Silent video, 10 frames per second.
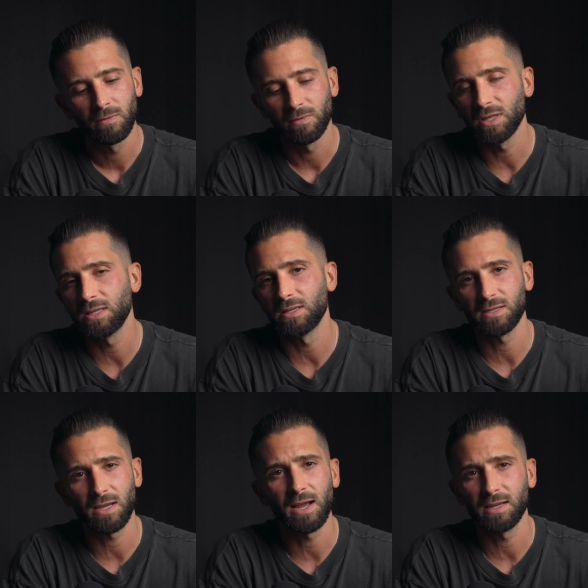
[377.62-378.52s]
Really, the
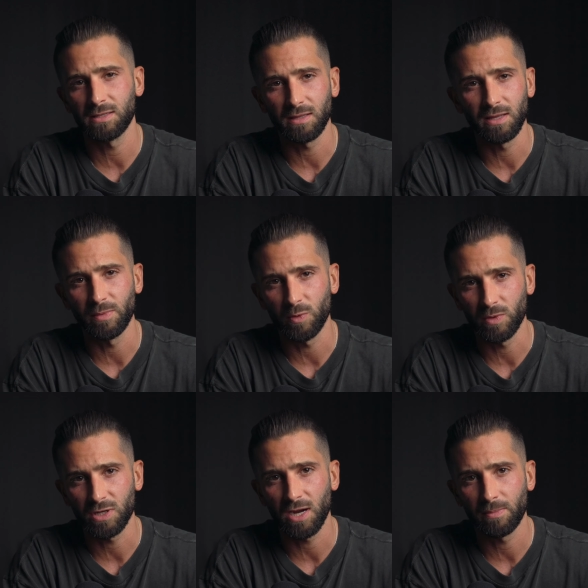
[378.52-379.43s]
sky is the limit
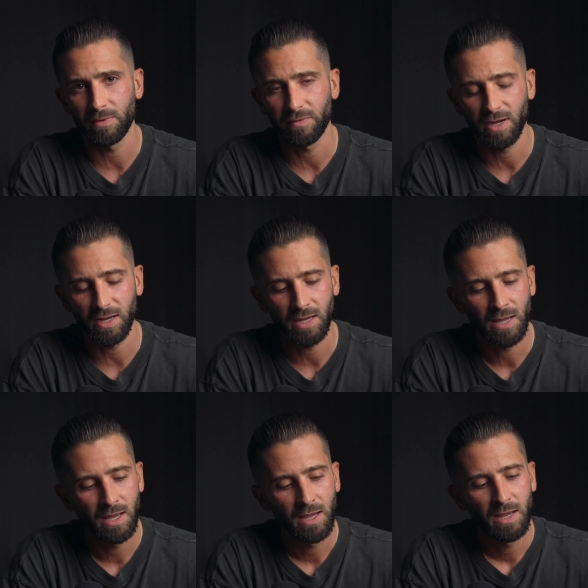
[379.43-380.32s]
with Shopify.
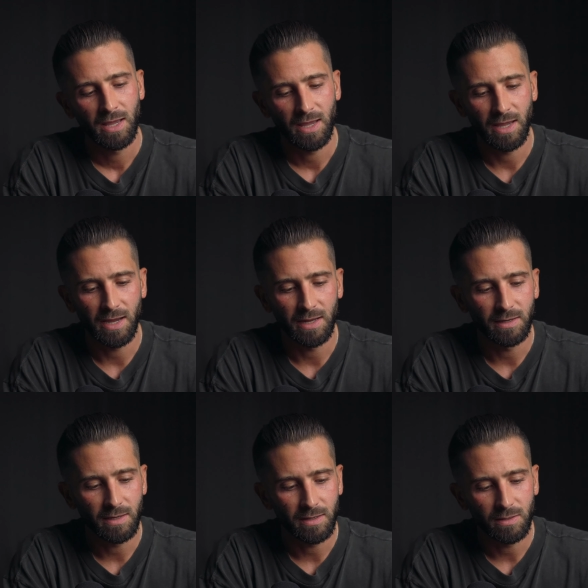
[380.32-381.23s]

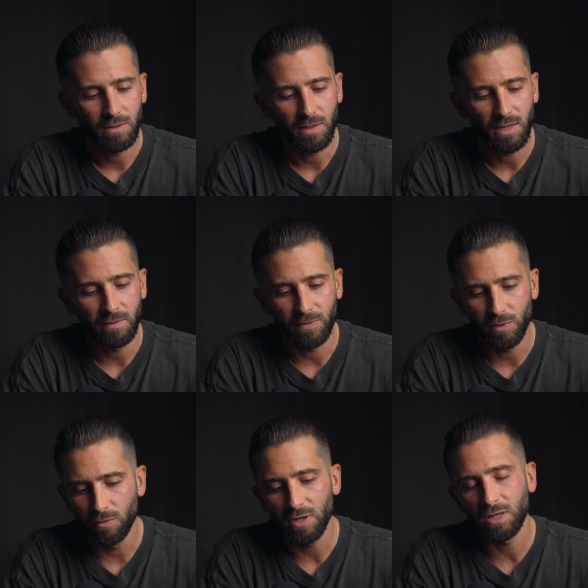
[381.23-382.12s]
And if
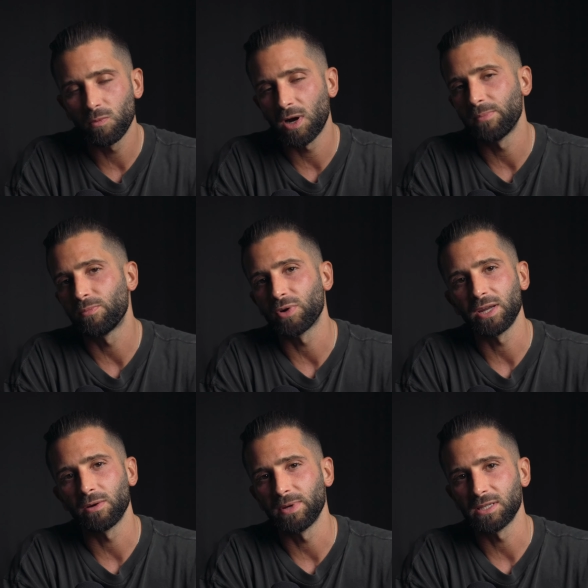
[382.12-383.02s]
you really want to
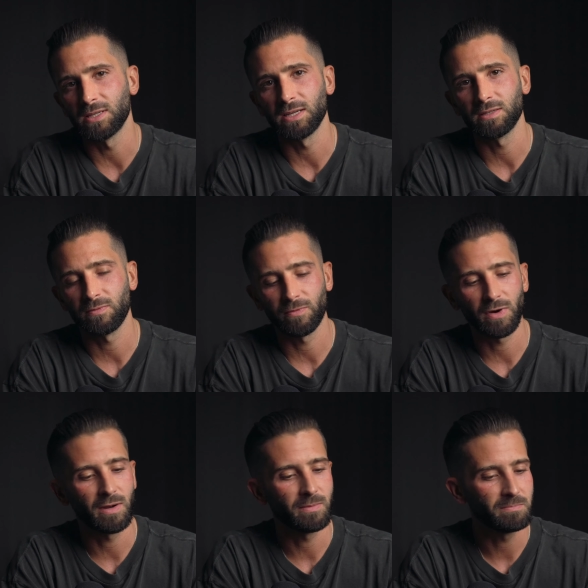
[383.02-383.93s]
bring your business
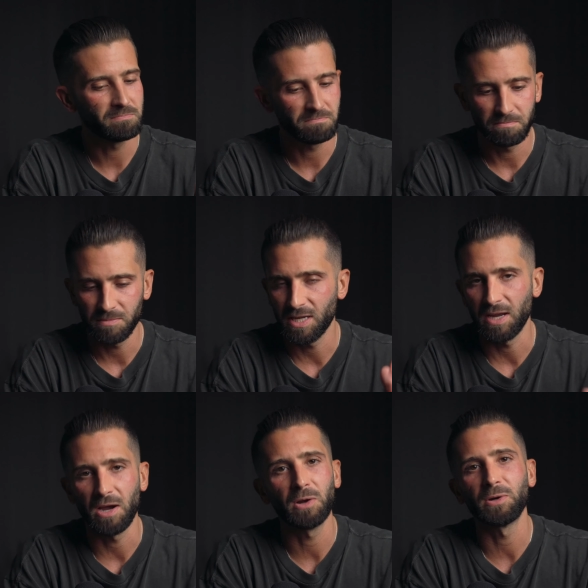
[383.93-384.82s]
from, say,
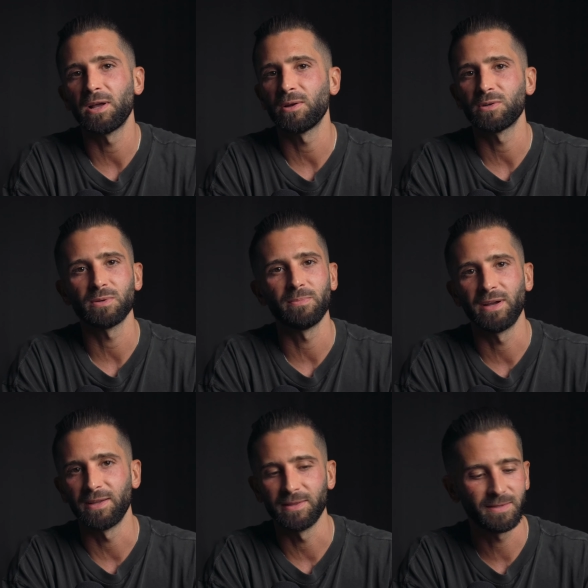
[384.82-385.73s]
$100 a
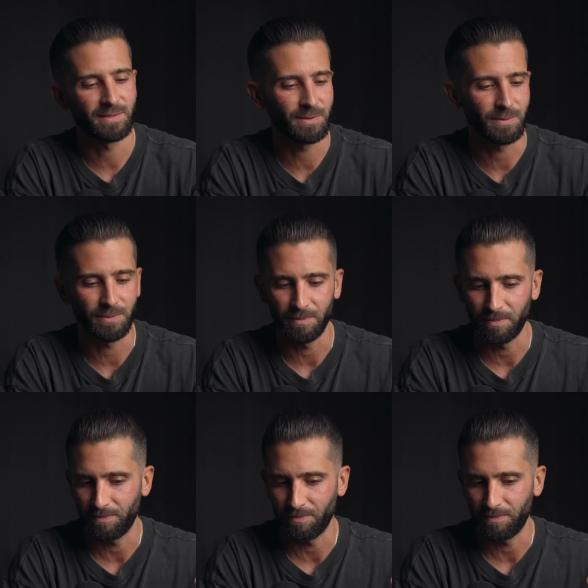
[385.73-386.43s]
month to